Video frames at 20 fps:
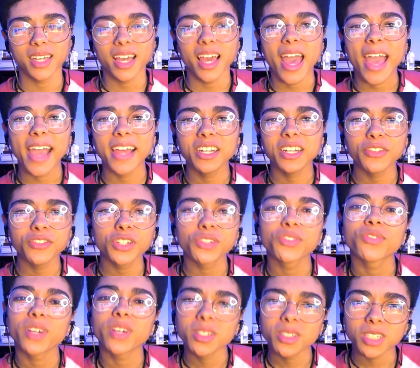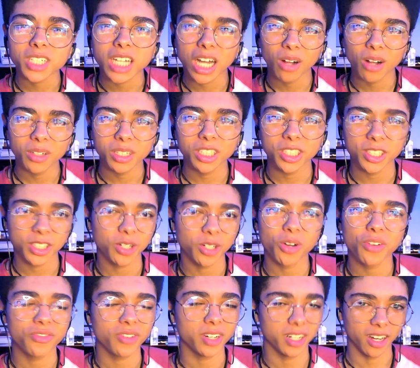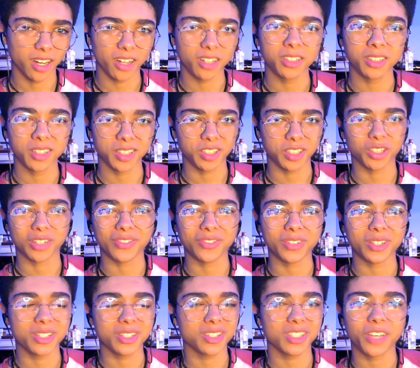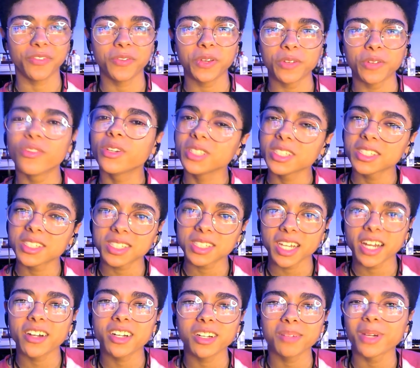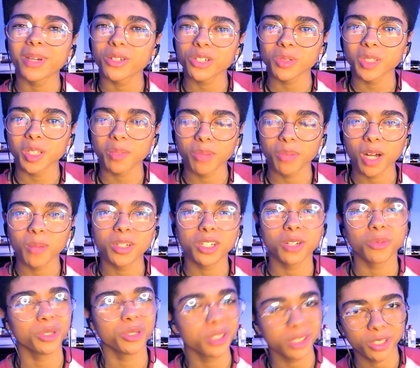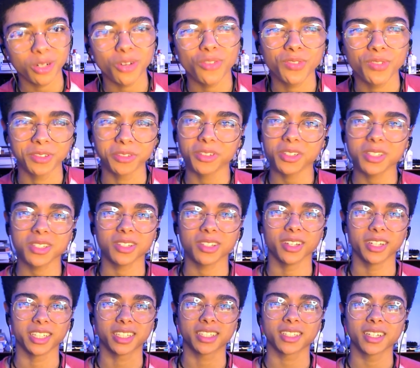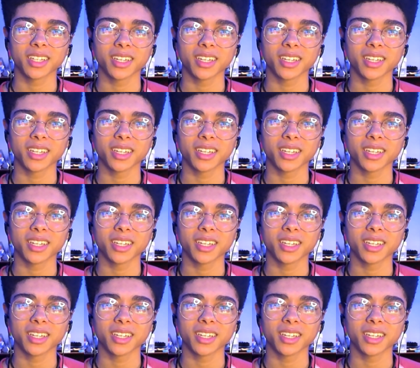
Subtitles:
And if your friends are calling your girlfriend ugly, or if you're really scared about showing the public what your girlfriend looks like,